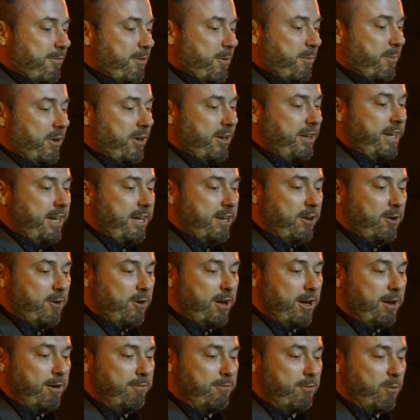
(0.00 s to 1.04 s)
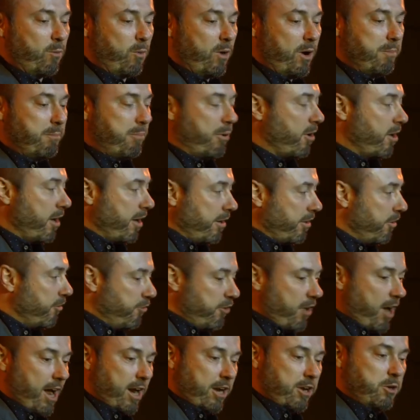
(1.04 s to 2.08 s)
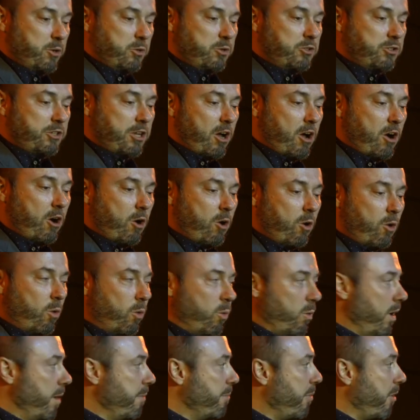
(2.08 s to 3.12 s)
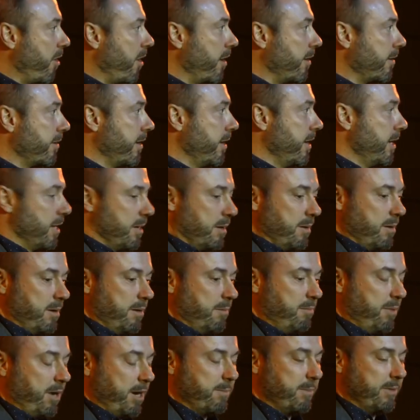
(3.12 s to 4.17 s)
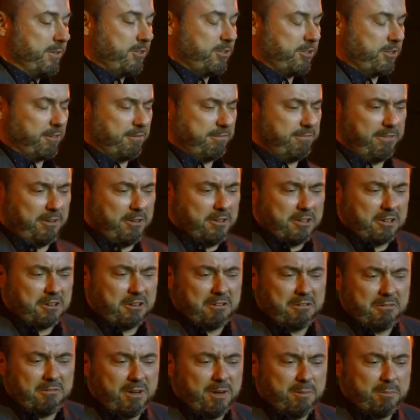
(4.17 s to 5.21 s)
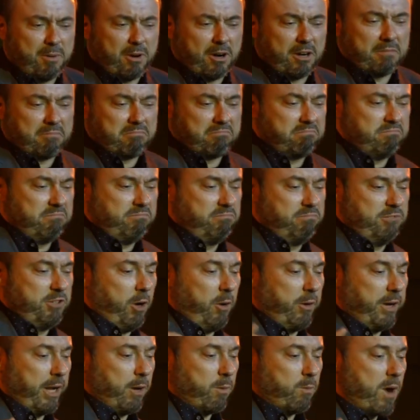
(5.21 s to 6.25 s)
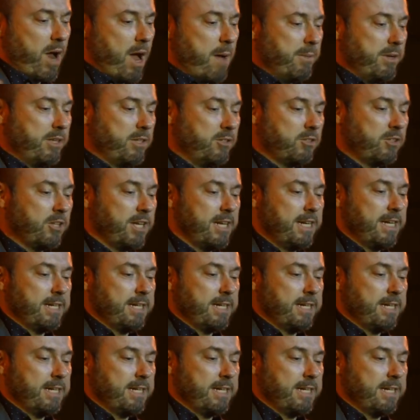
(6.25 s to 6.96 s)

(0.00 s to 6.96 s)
from Goddio of one part Jacques Cousteau, one part Buckminster Fuller, one part Tony Robbins.